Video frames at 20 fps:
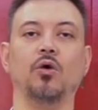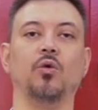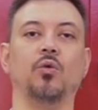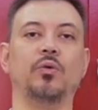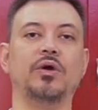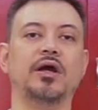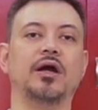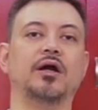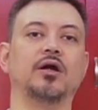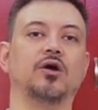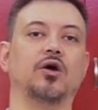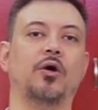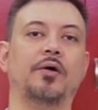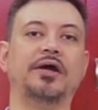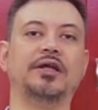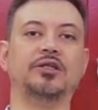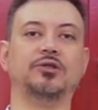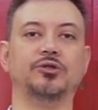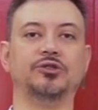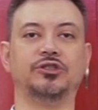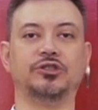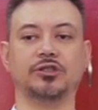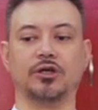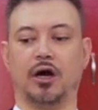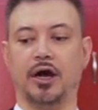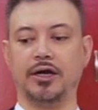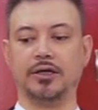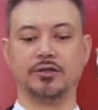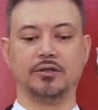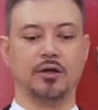we are going to
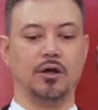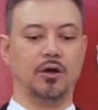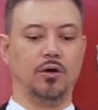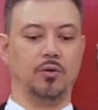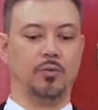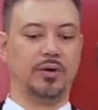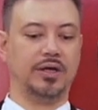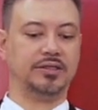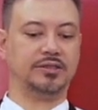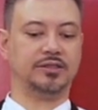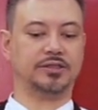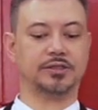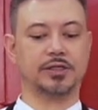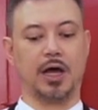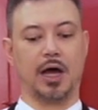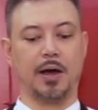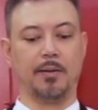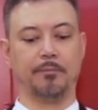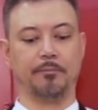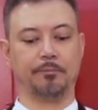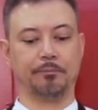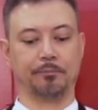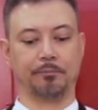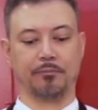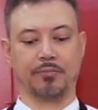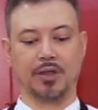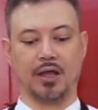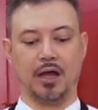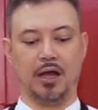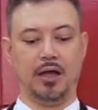start with some
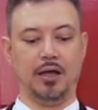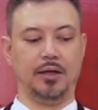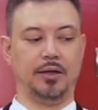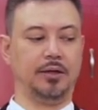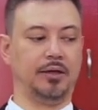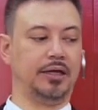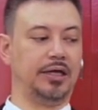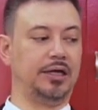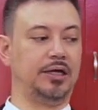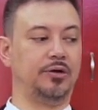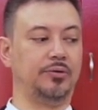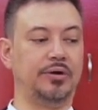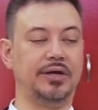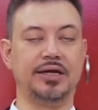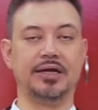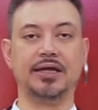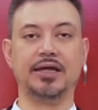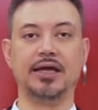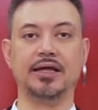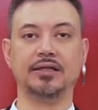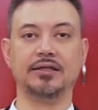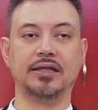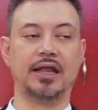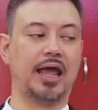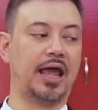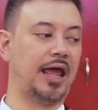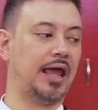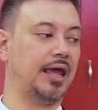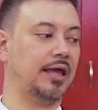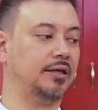ingredient
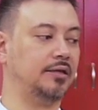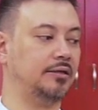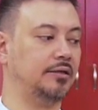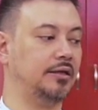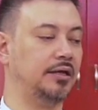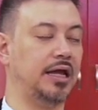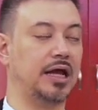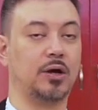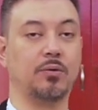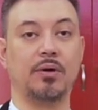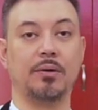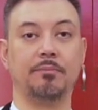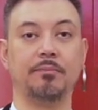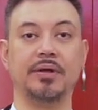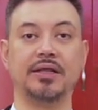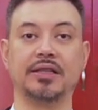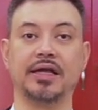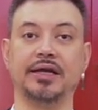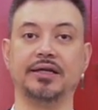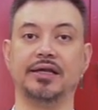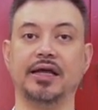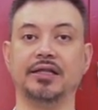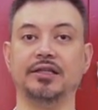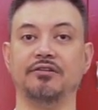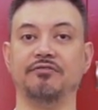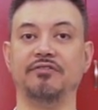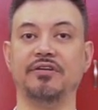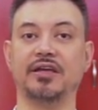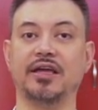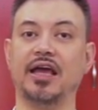and equipment
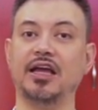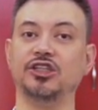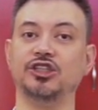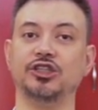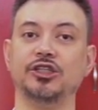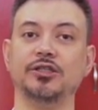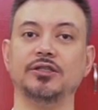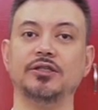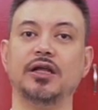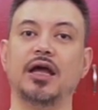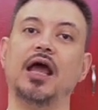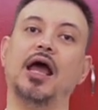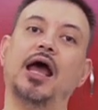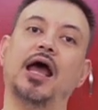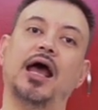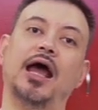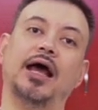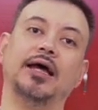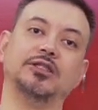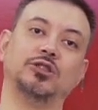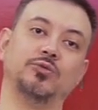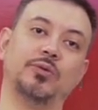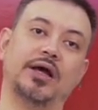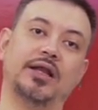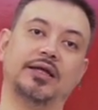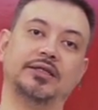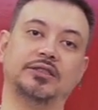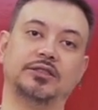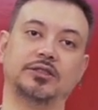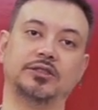identification, as
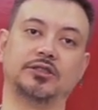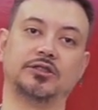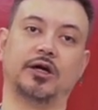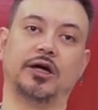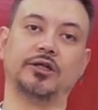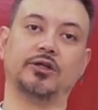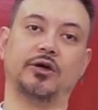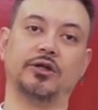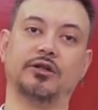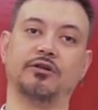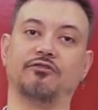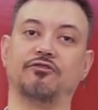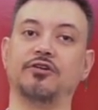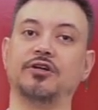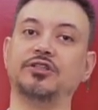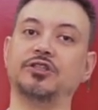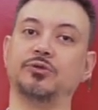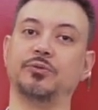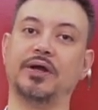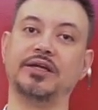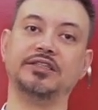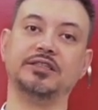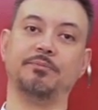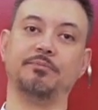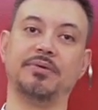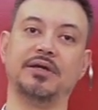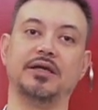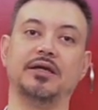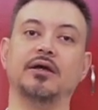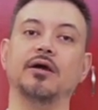well as start on the first
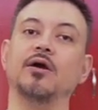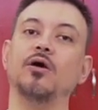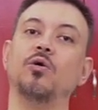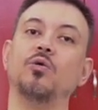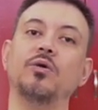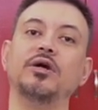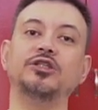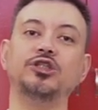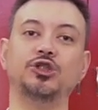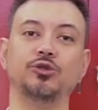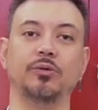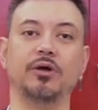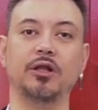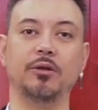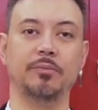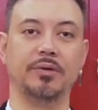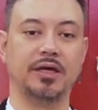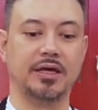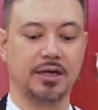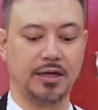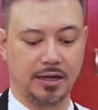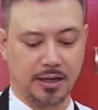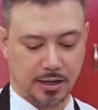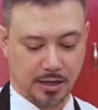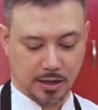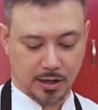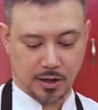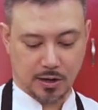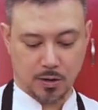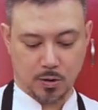recipe, which will be
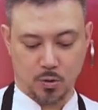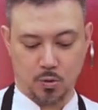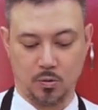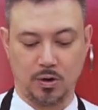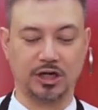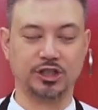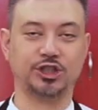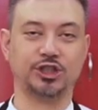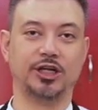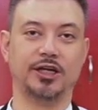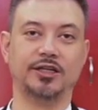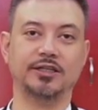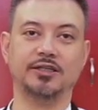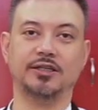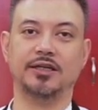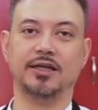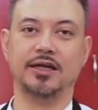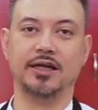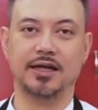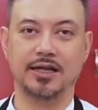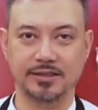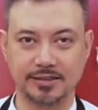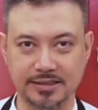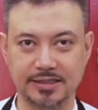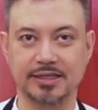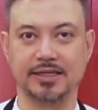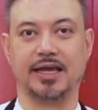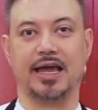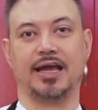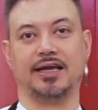Russian
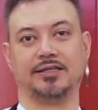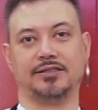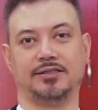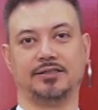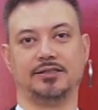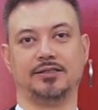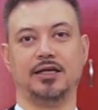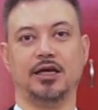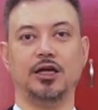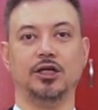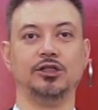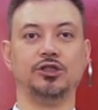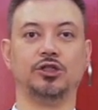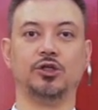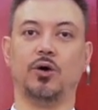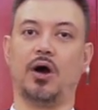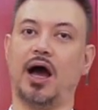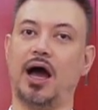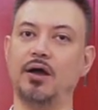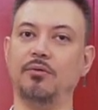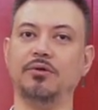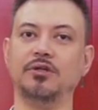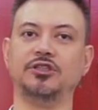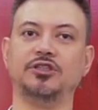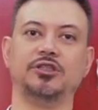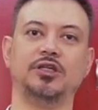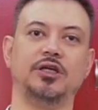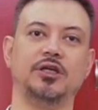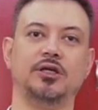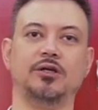tea cakes. So I will
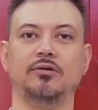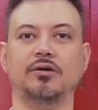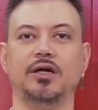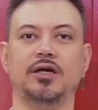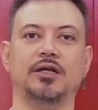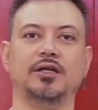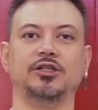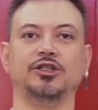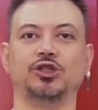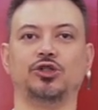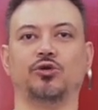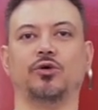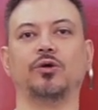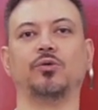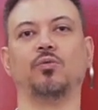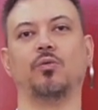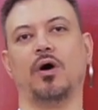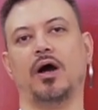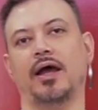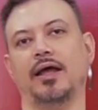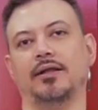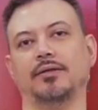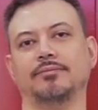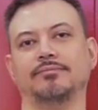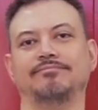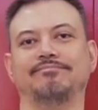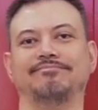see you in a short while.